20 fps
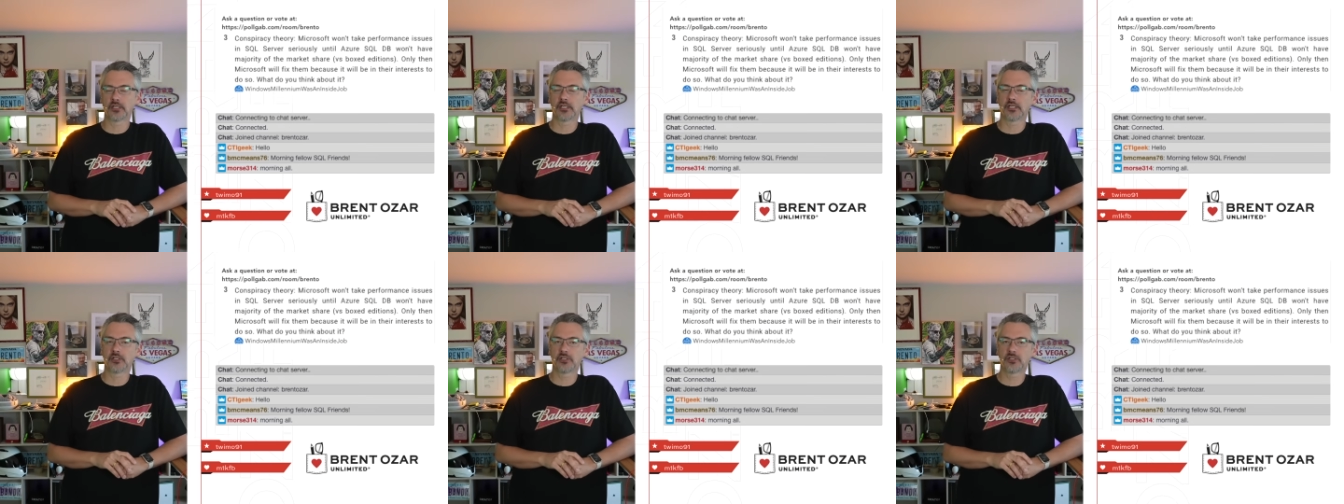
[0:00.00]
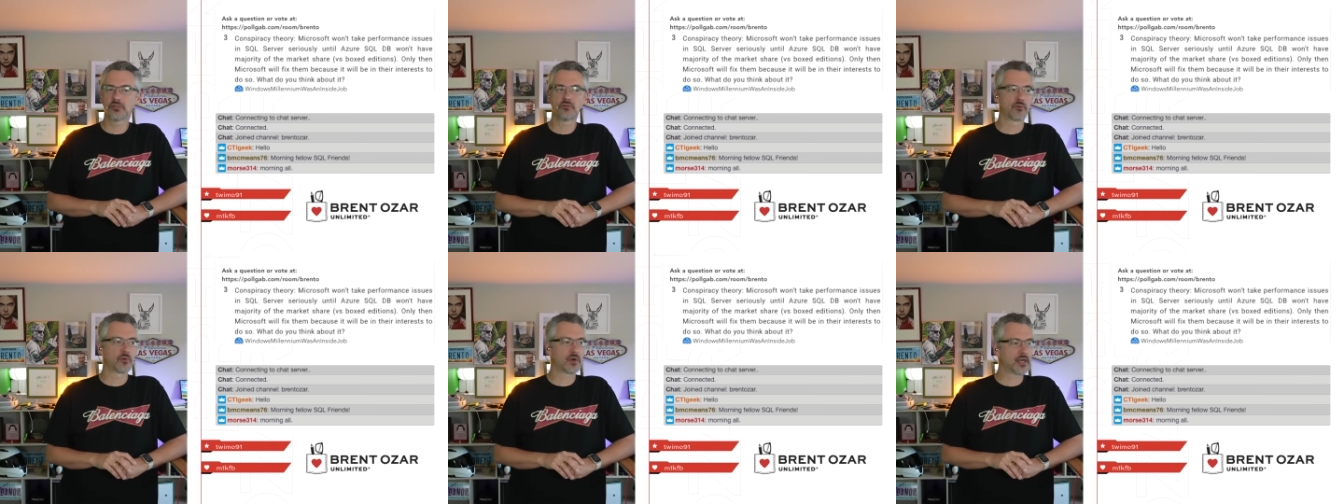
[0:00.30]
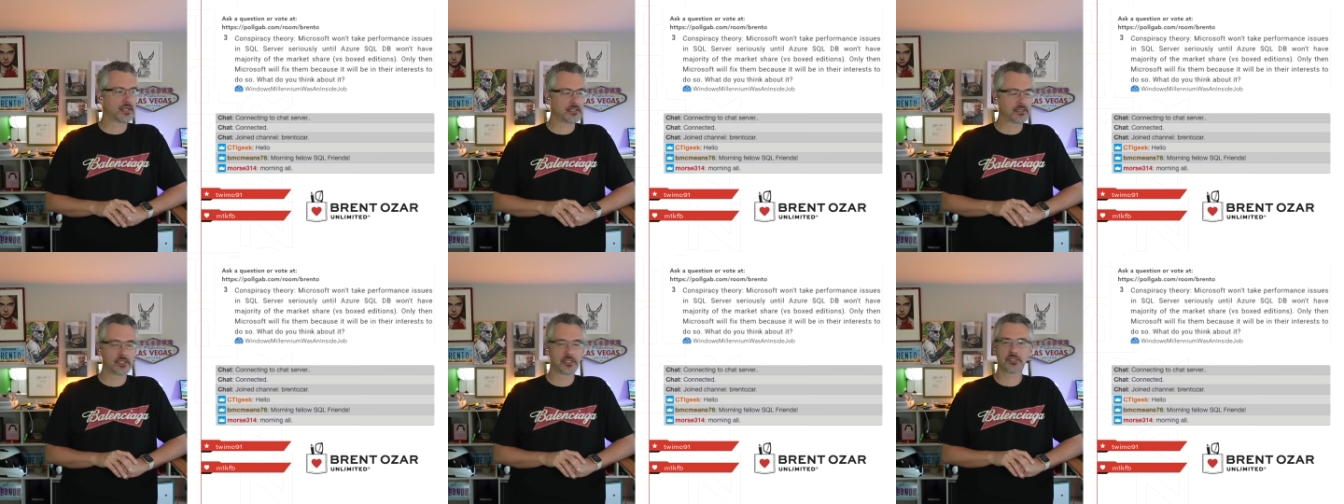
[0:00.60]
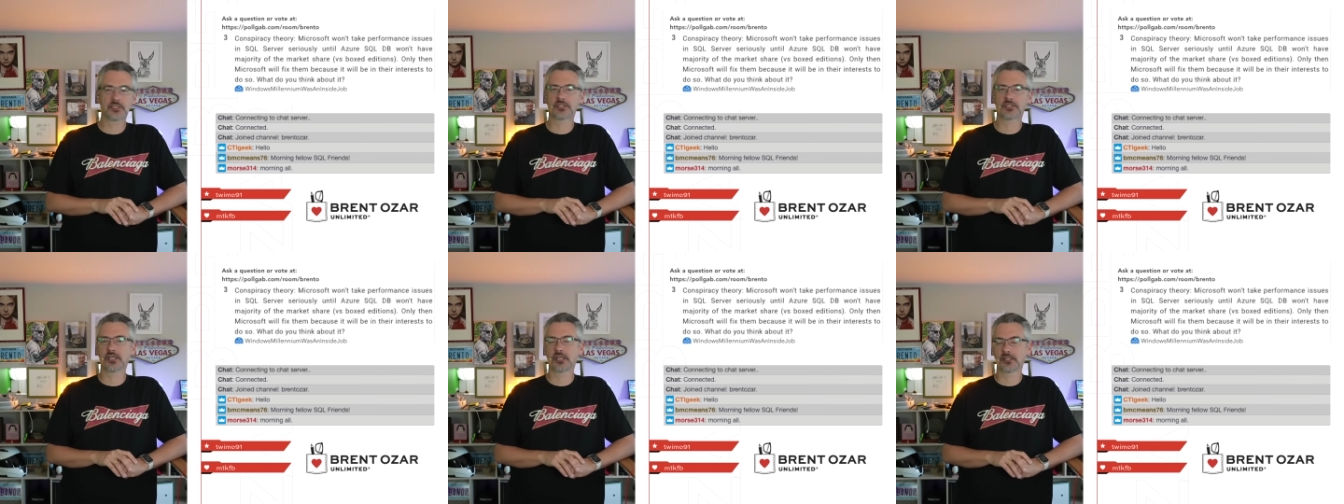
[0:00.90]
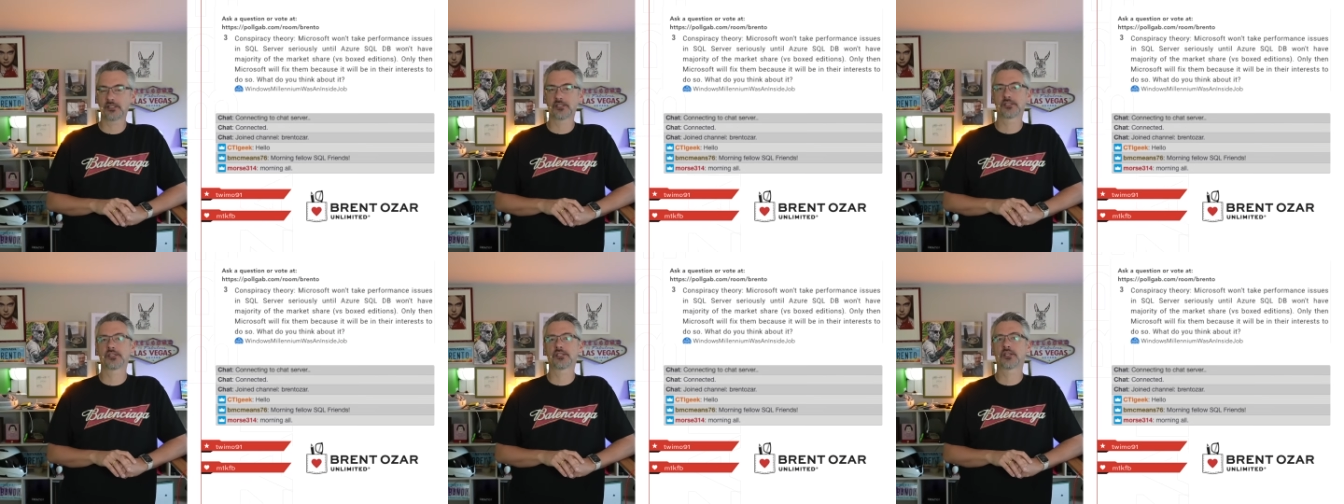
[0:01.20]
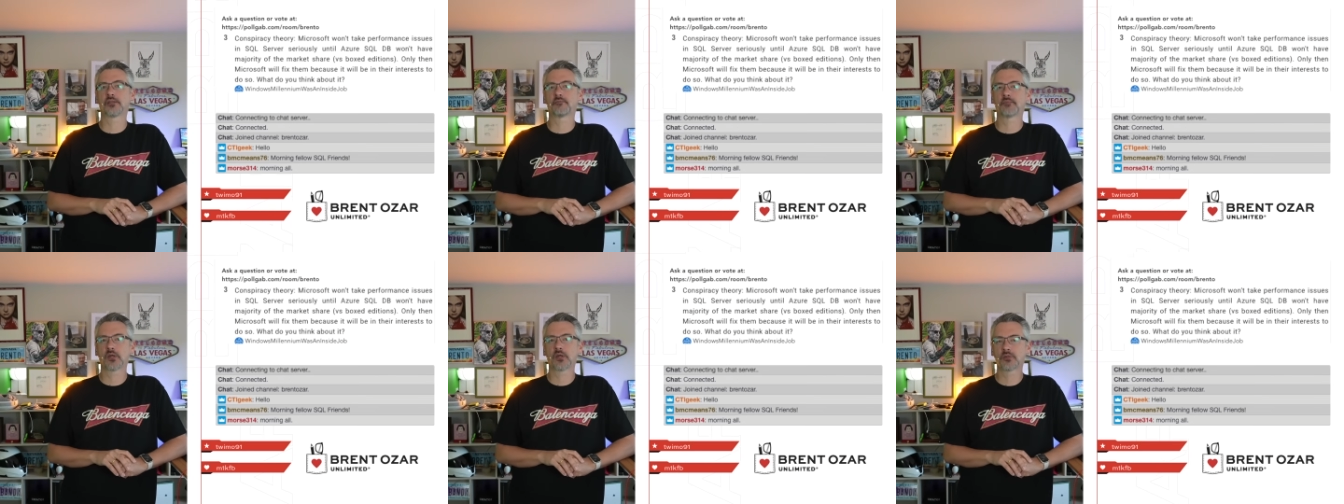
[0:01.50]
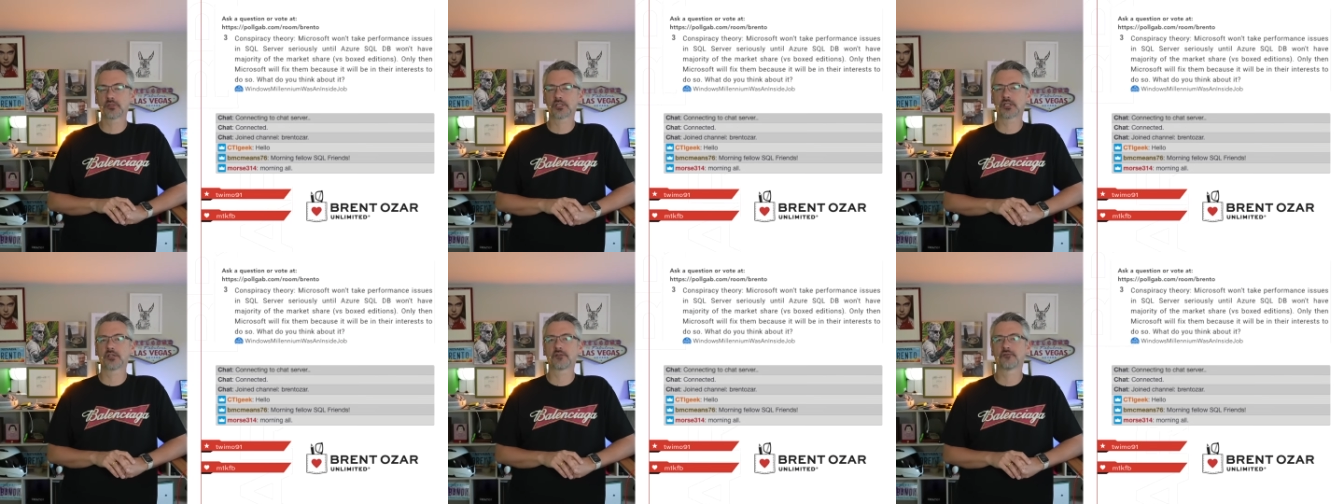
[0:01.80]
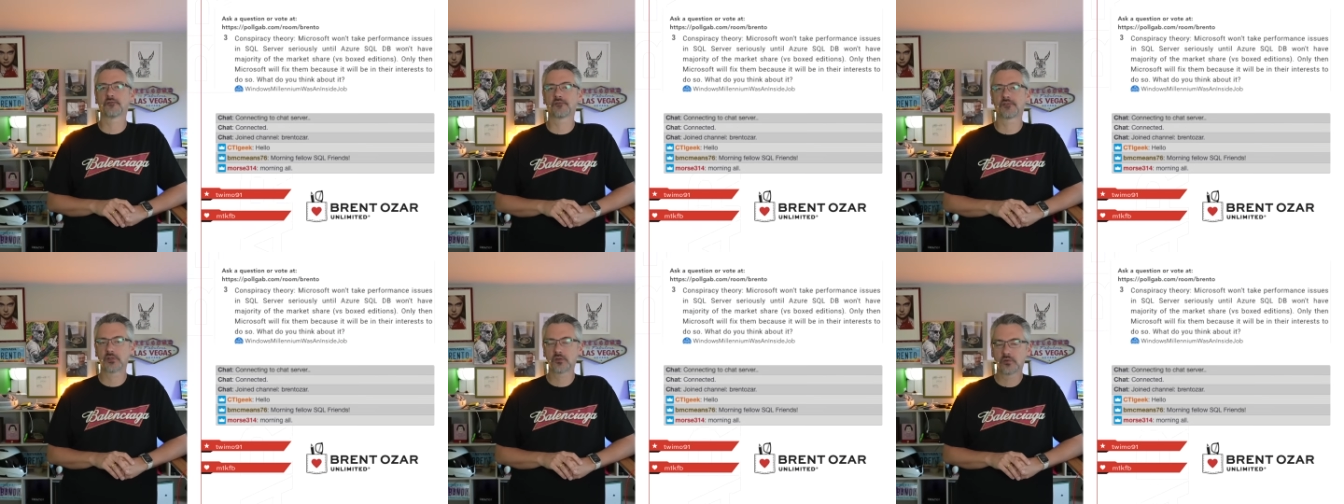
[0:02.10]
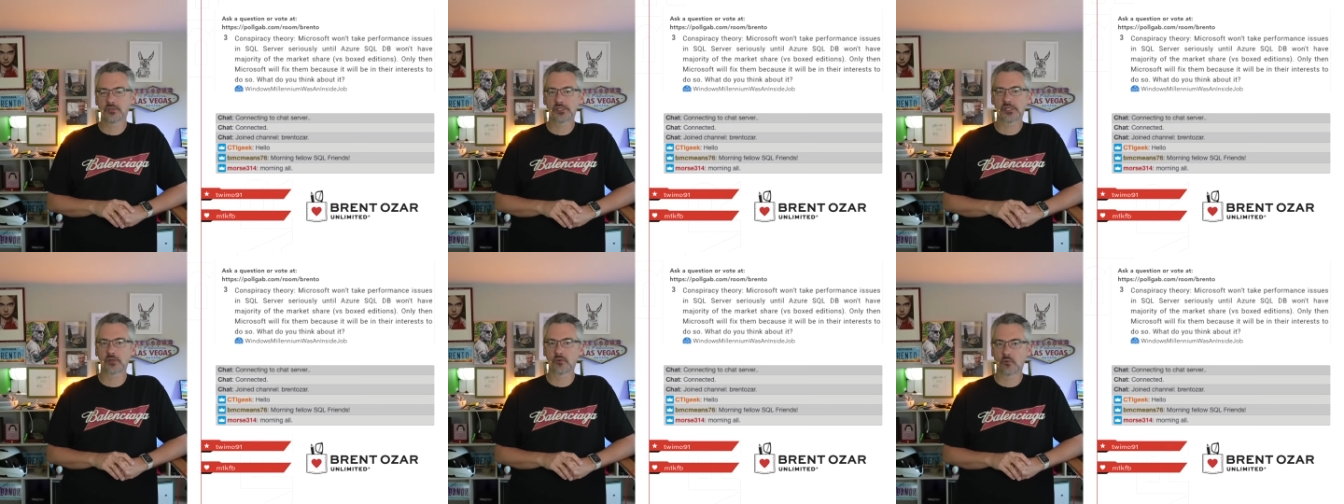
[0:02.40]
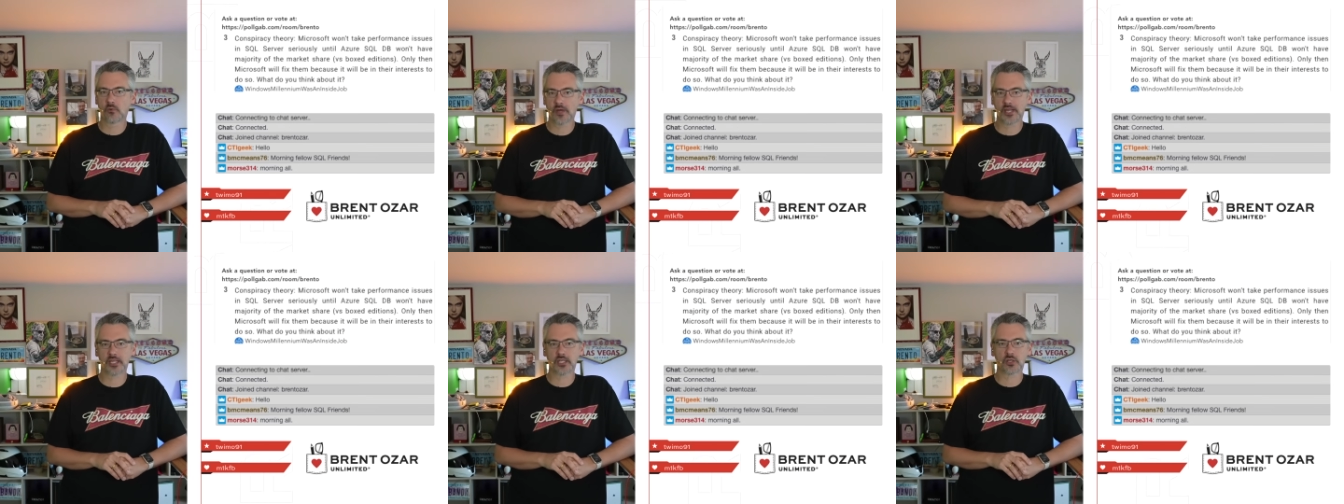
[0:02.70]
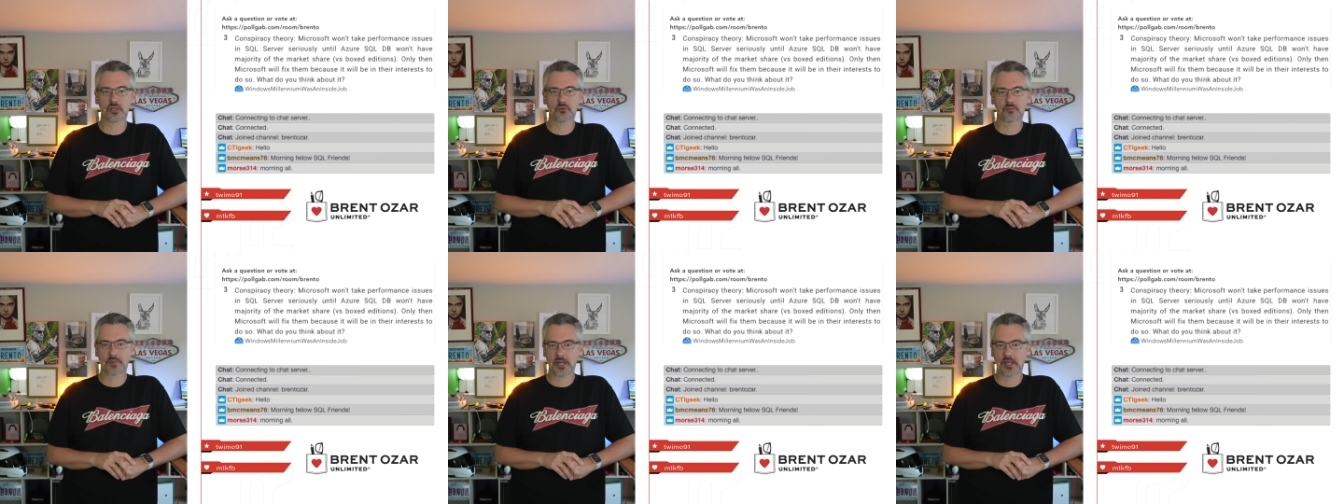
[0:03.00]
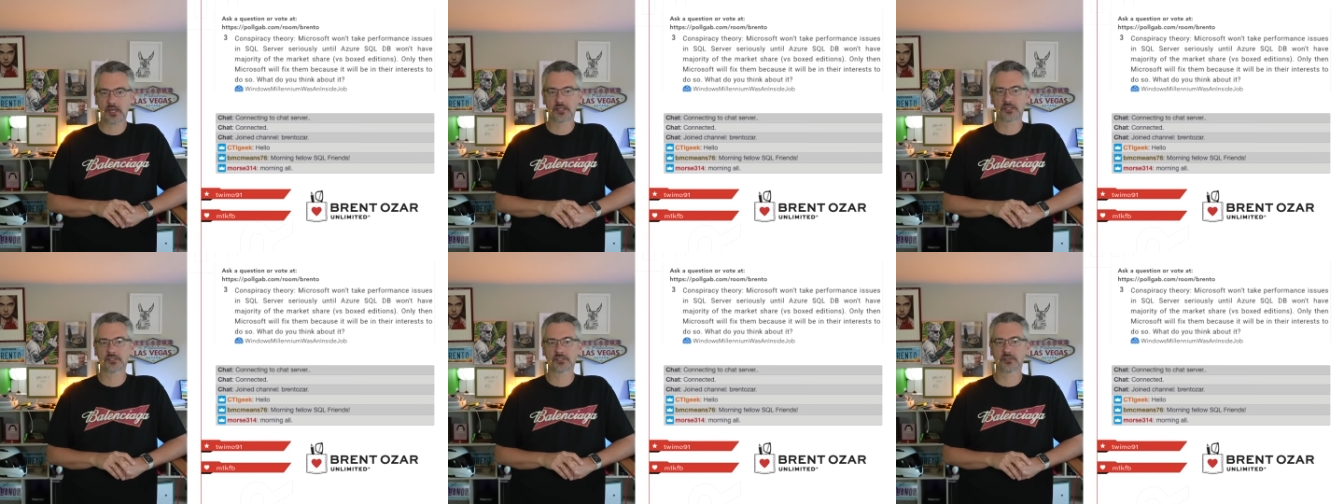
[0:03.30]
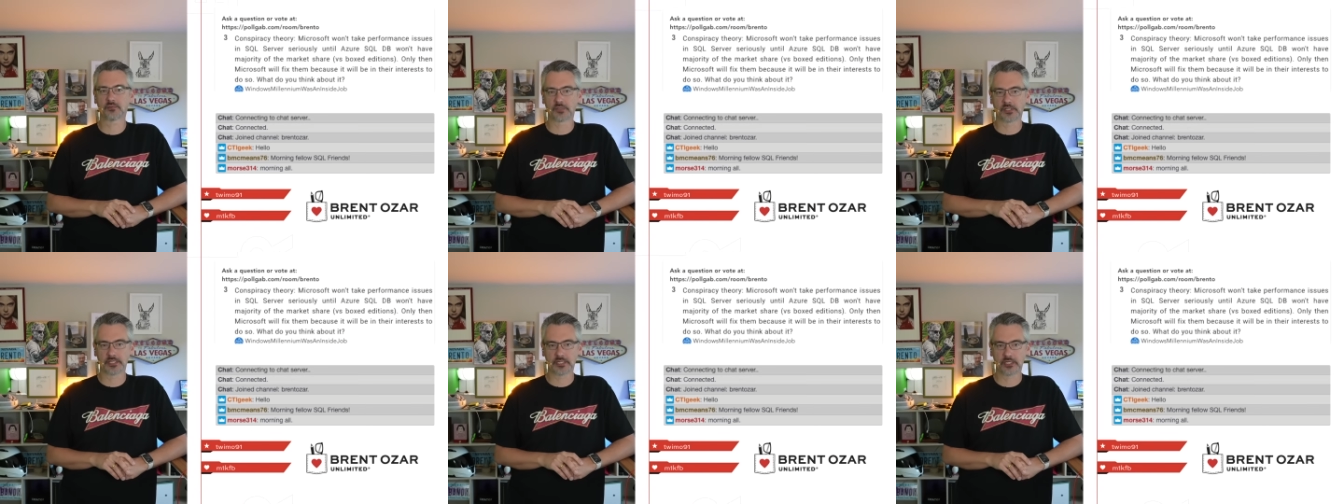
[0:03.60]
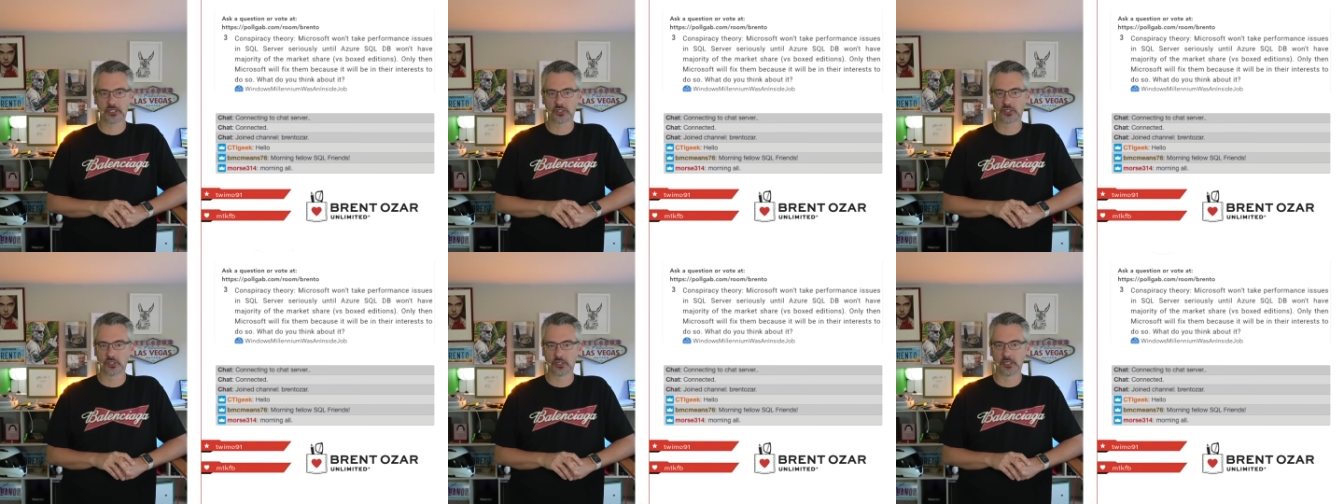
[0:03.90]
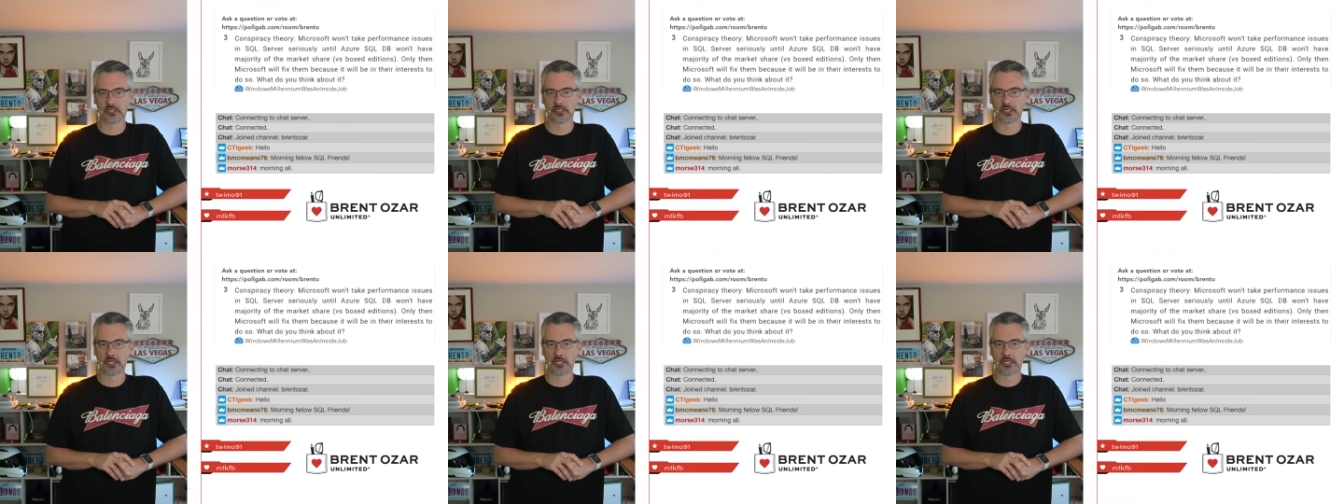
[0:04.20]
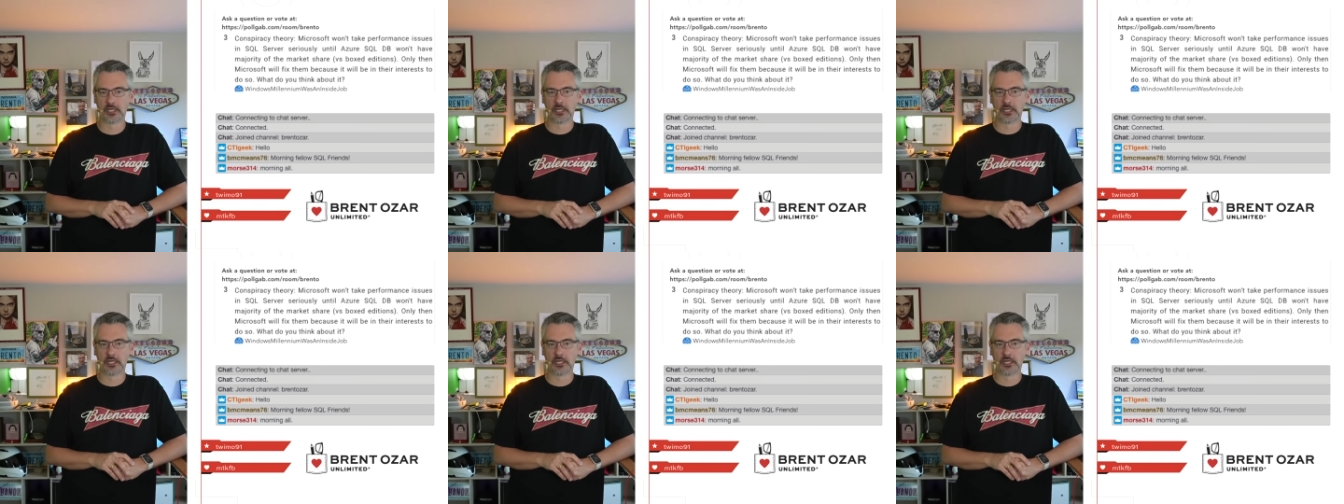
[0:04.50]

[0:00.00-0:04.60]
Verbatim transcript: Did you write this sentence in the most confusing way you possibly could?